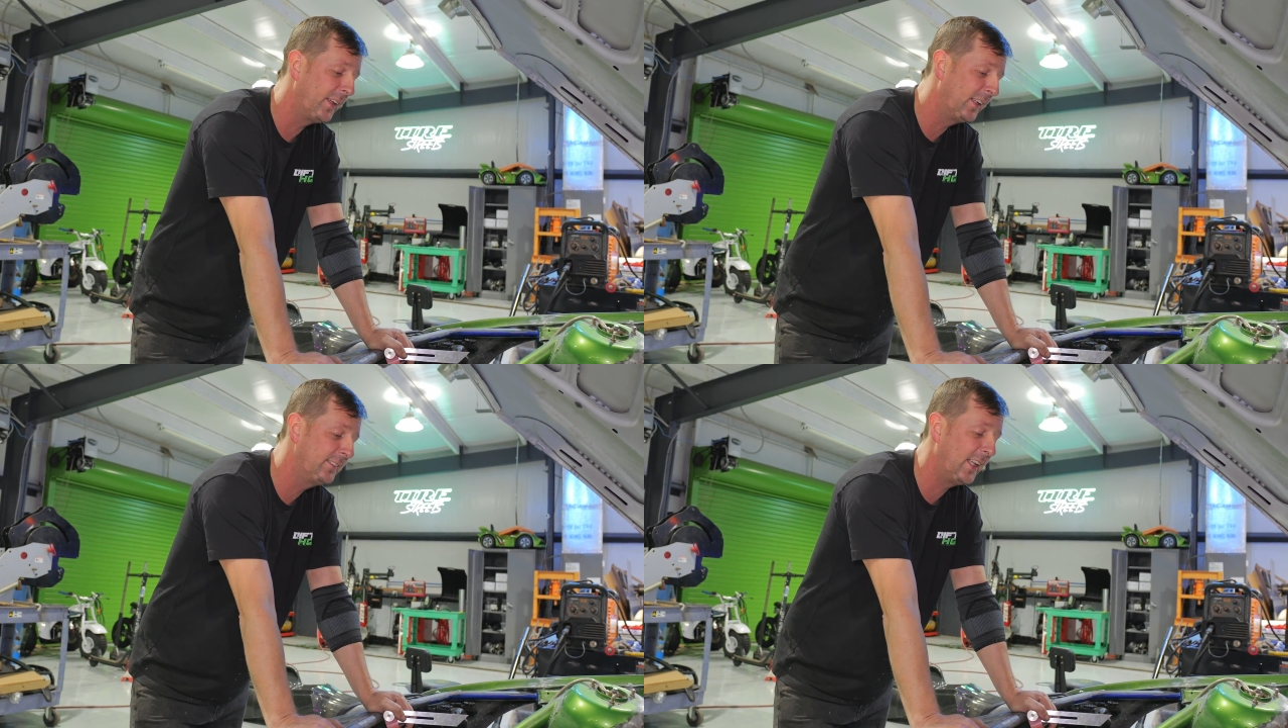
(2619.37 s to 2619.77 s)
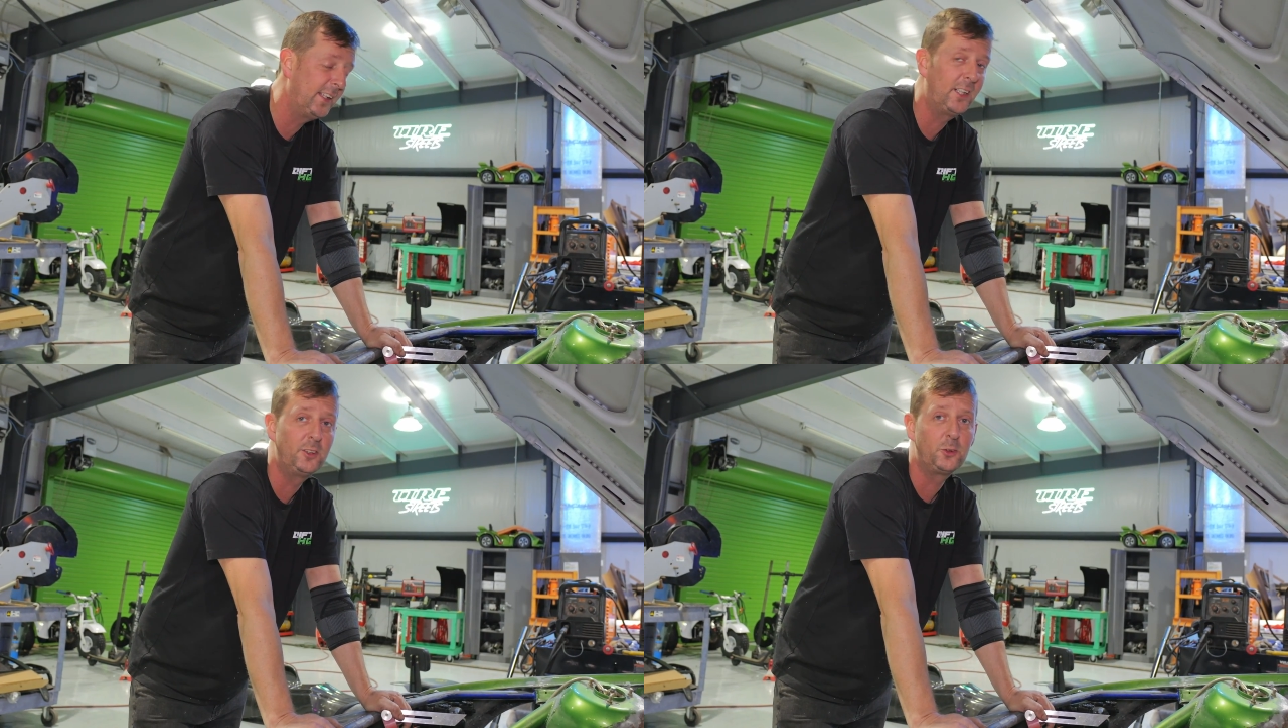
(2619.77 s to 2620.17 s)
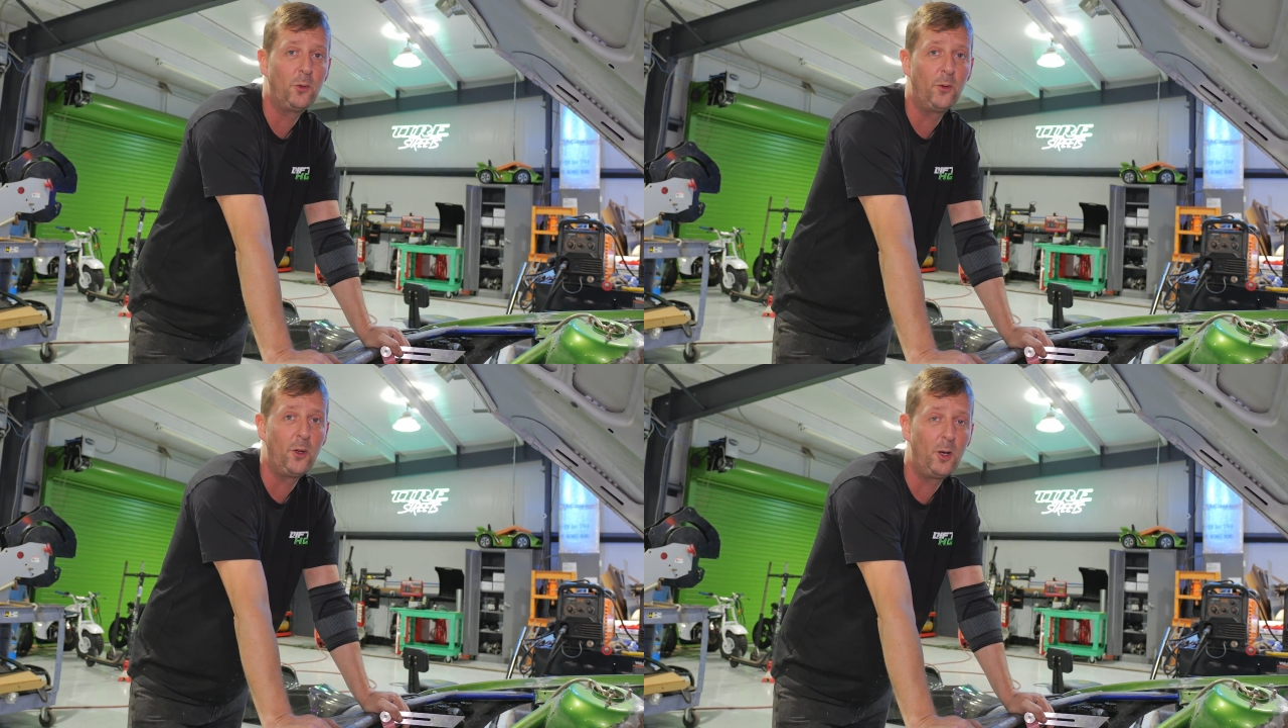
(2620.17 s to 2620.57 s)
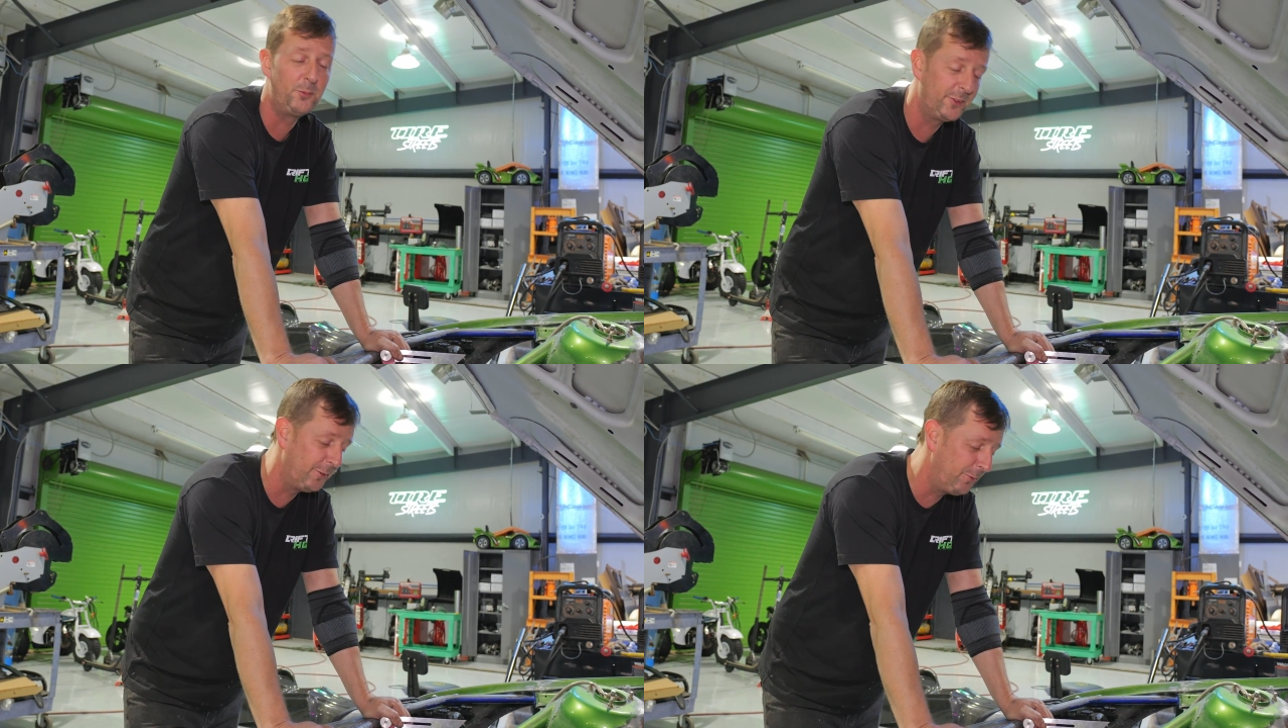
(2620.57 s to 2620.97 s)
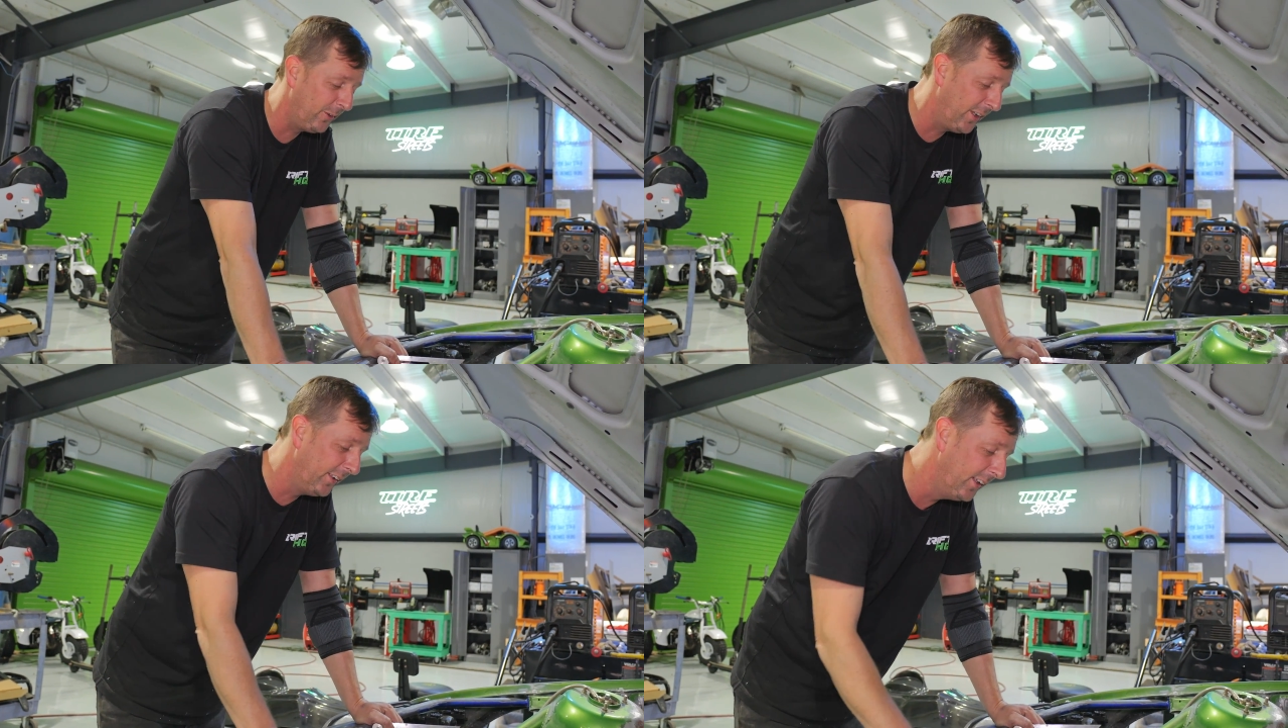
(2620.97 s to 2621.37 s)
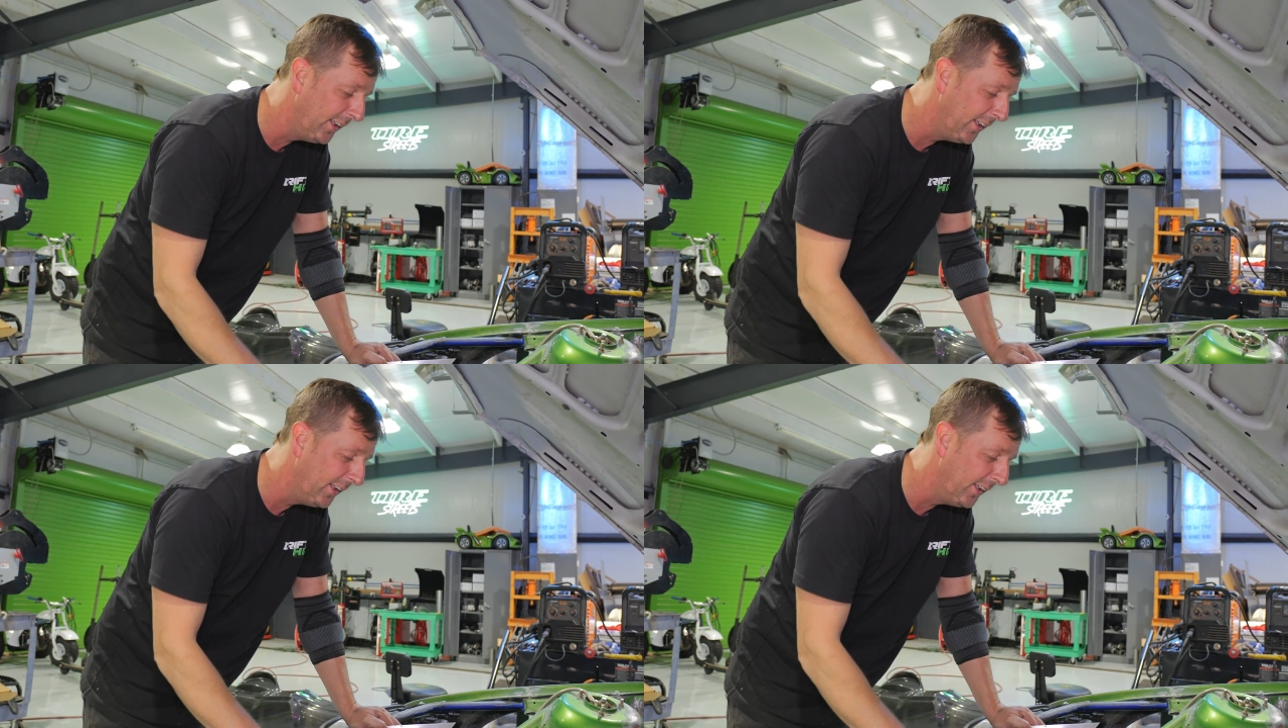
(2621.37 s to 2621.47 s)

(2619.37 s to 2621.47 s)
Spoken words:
extended control arms in the front,